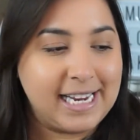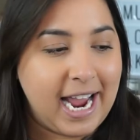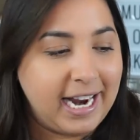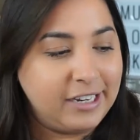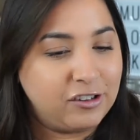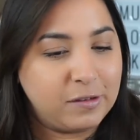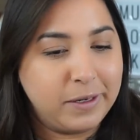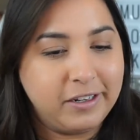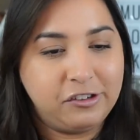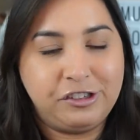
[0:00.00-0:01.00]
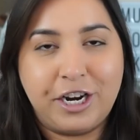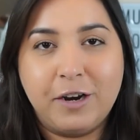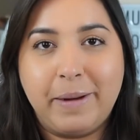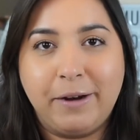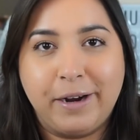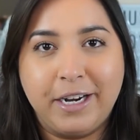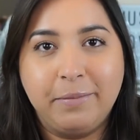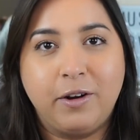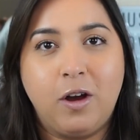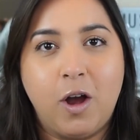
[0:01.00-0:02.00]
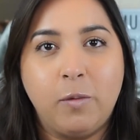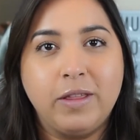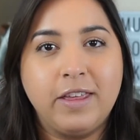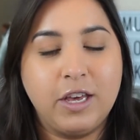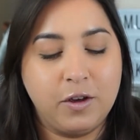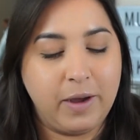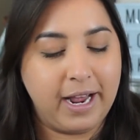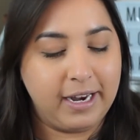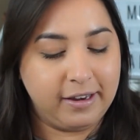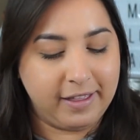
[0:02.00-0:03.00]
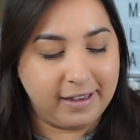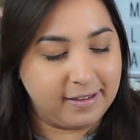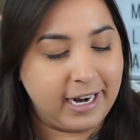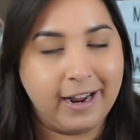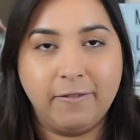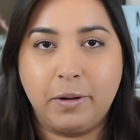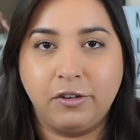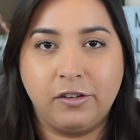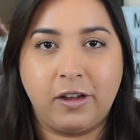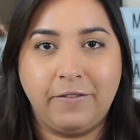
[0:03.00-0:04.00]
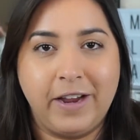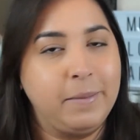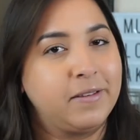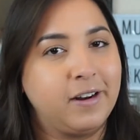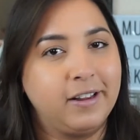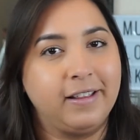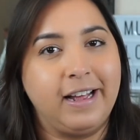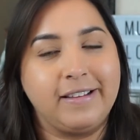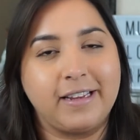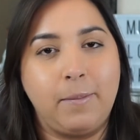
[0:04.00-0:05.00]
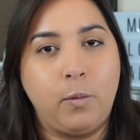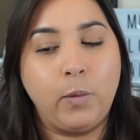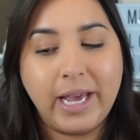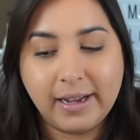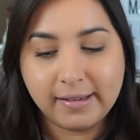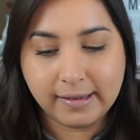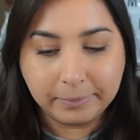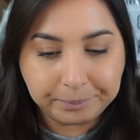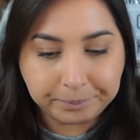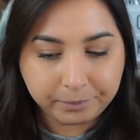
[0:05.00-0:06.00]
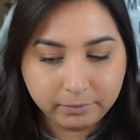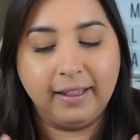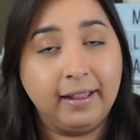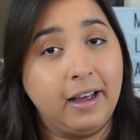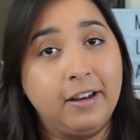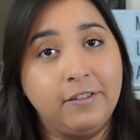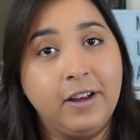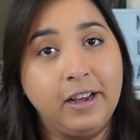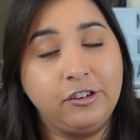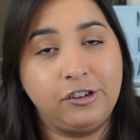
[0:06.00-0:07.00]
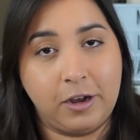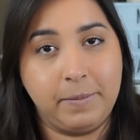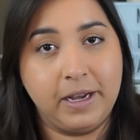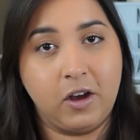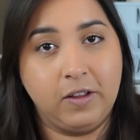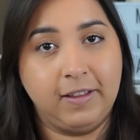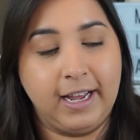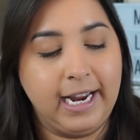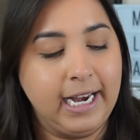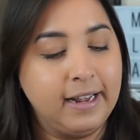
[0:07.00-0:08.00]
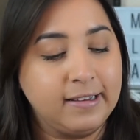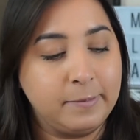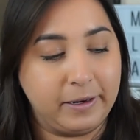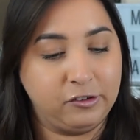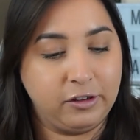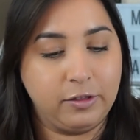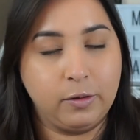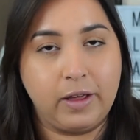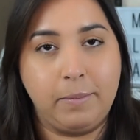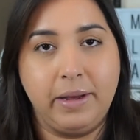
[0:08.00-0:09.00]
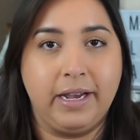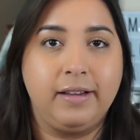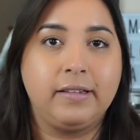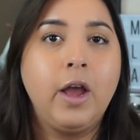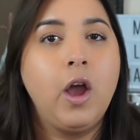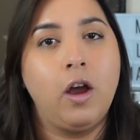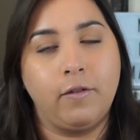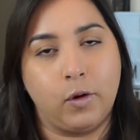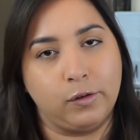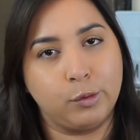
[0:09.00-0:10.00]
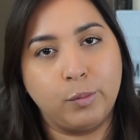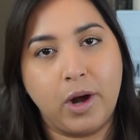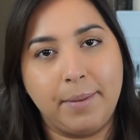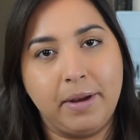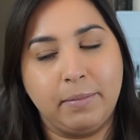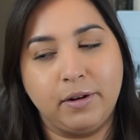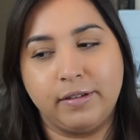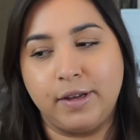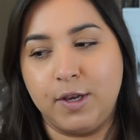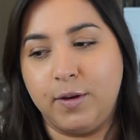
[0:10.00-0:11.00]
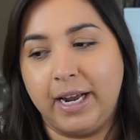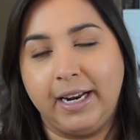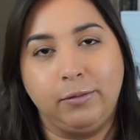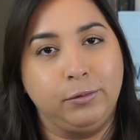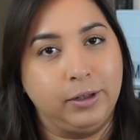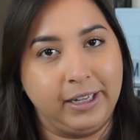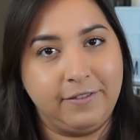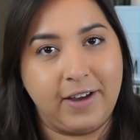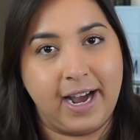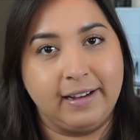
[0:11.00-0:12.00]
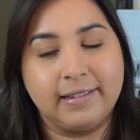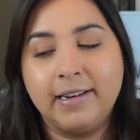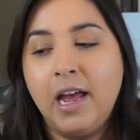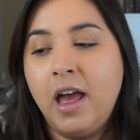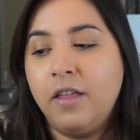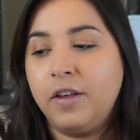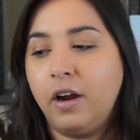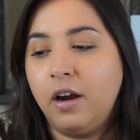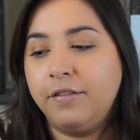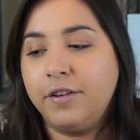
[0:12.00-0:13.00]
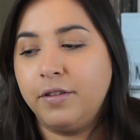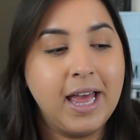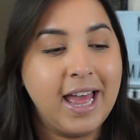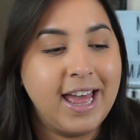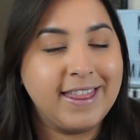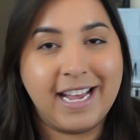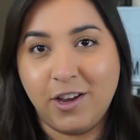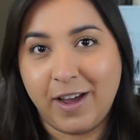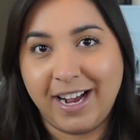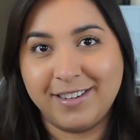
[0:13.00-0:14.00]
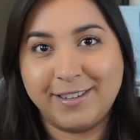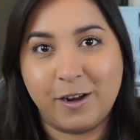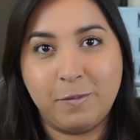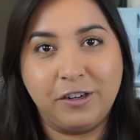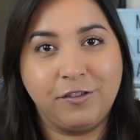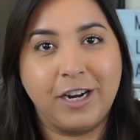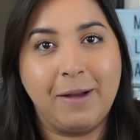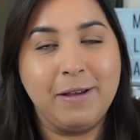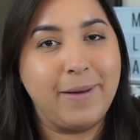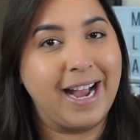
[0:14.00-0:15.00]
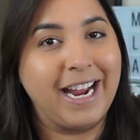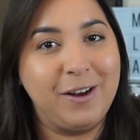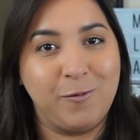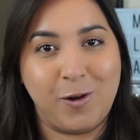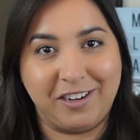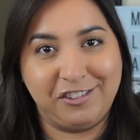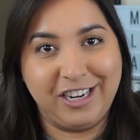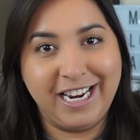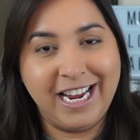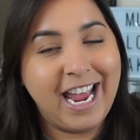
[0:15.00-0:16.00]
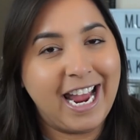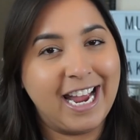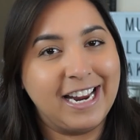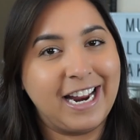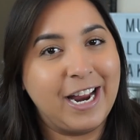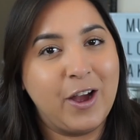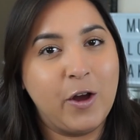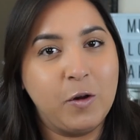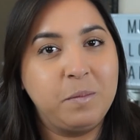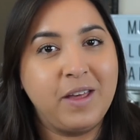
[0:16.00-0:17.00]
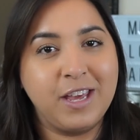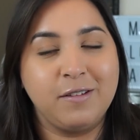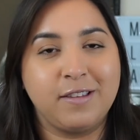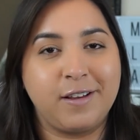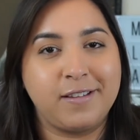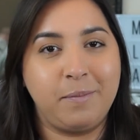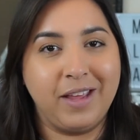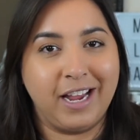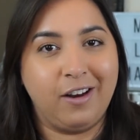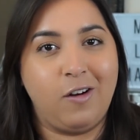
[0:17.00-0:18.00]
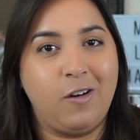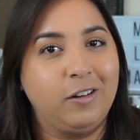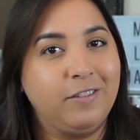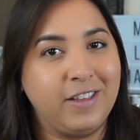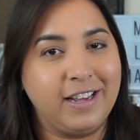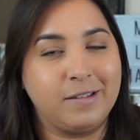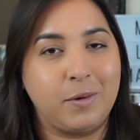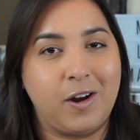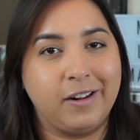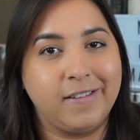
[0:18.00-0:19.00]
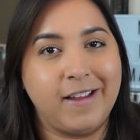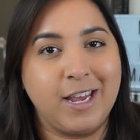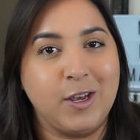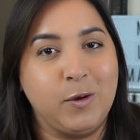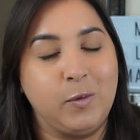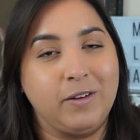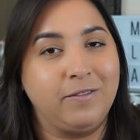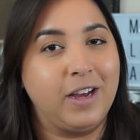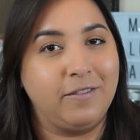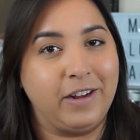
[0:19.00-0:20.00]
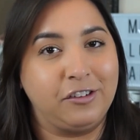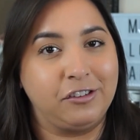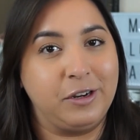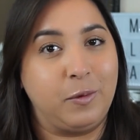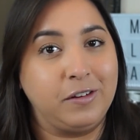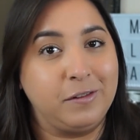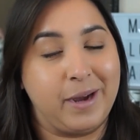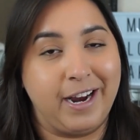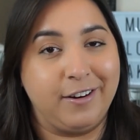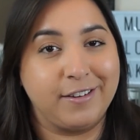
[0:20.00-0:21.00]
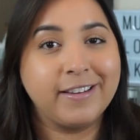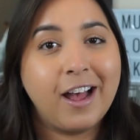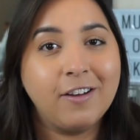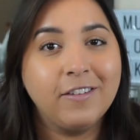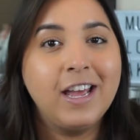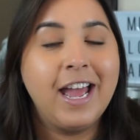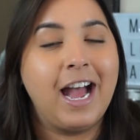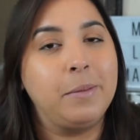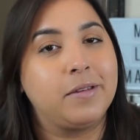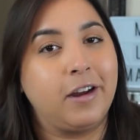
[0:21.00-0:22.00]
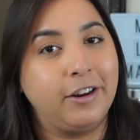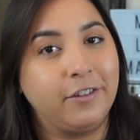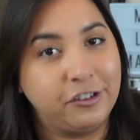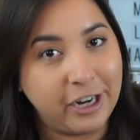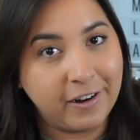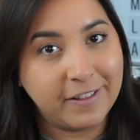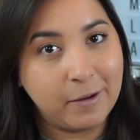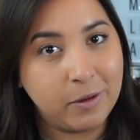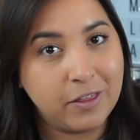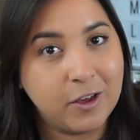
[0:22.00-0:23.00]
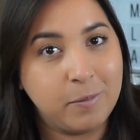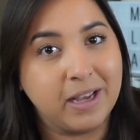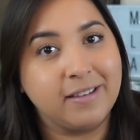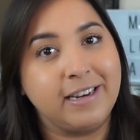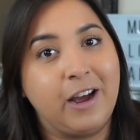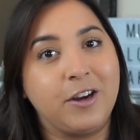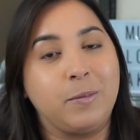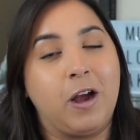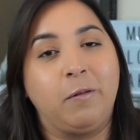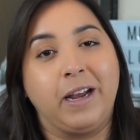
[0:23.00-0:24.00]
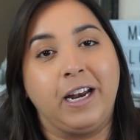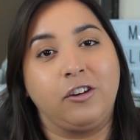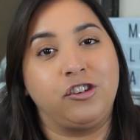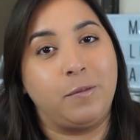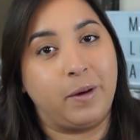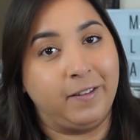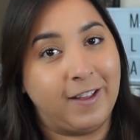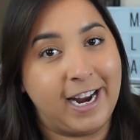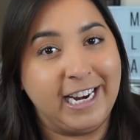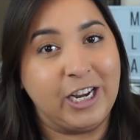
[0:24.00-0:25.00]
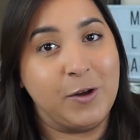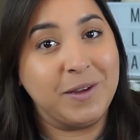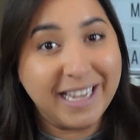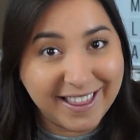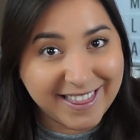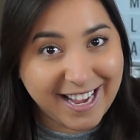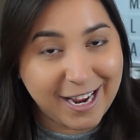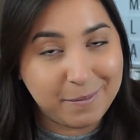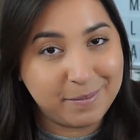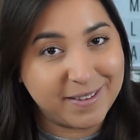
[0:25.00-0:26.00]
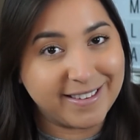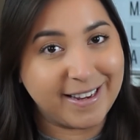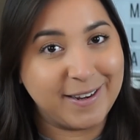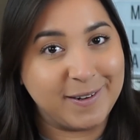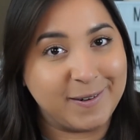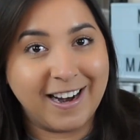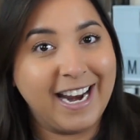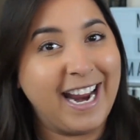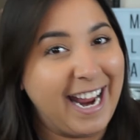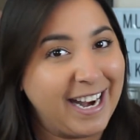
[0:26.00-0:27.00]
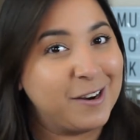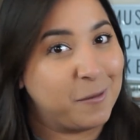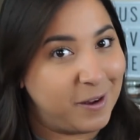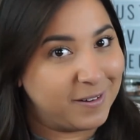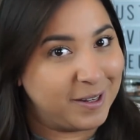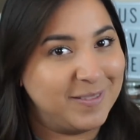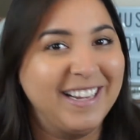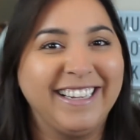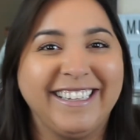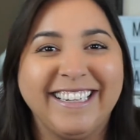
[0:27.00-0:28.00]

I just wanted to share my random little haul with you and things that I have purchased off Amazon in the last couple weeks. Love shopping online, especially through them because of course we're Prime members, so you get it really fast. There are a few. Thank you guys so much for coming back and watching, and I hope that you saw something in all of these products that you would eventually want to buy yourself. I'm sorry for sharing them with you because now you're probably going to jump online and go get them. So, and you're welcome.